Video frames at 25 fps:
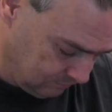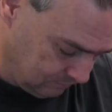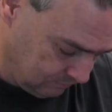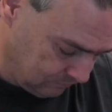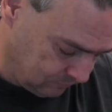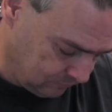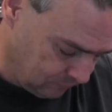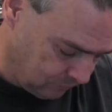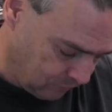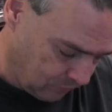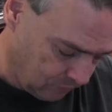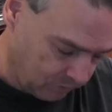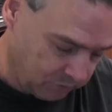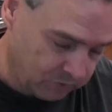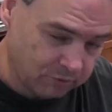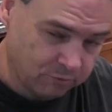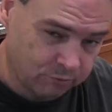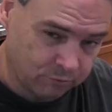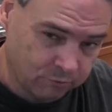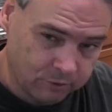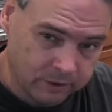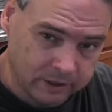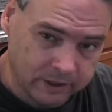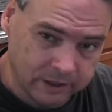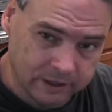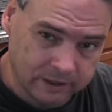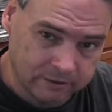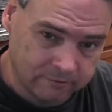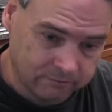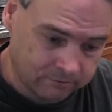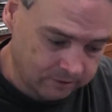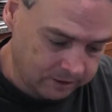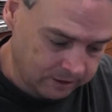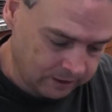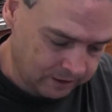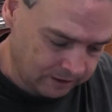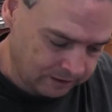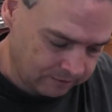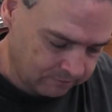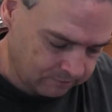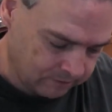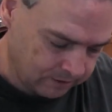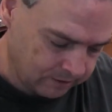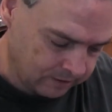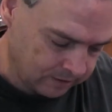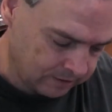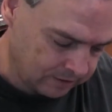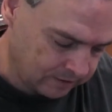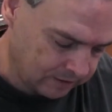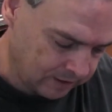forms a really, really,
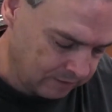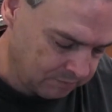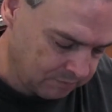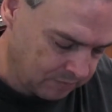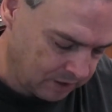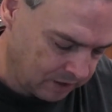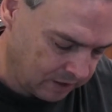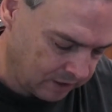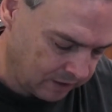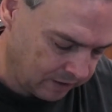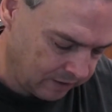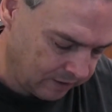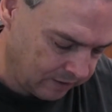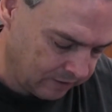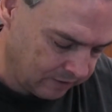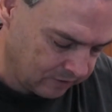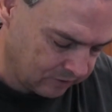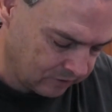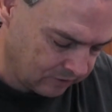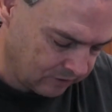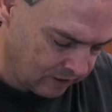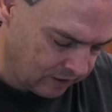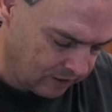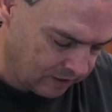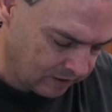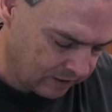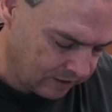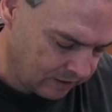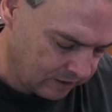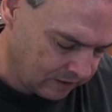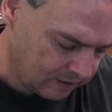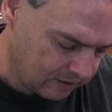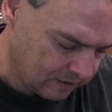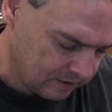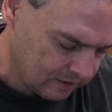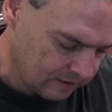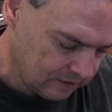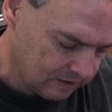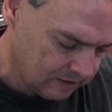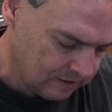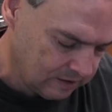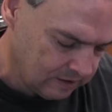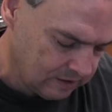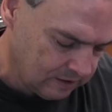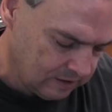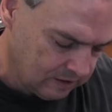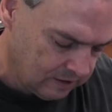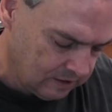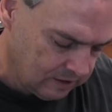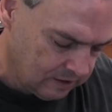really tight bond. It is not going to
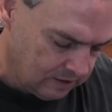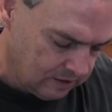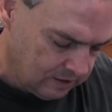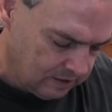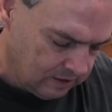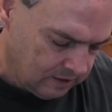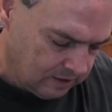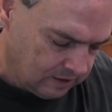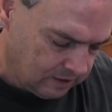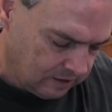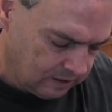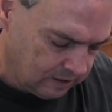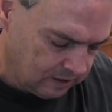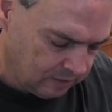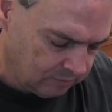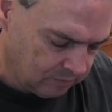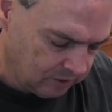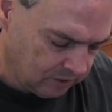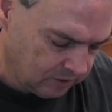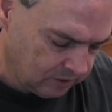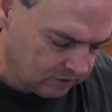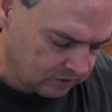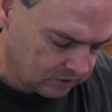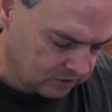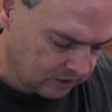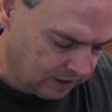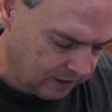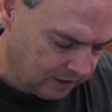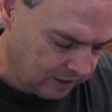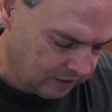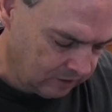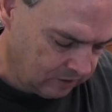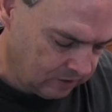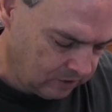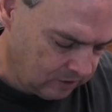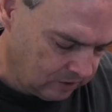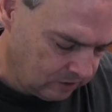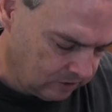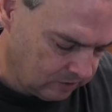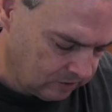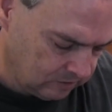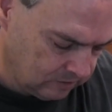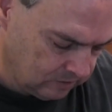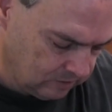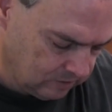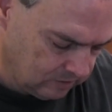come loose at all.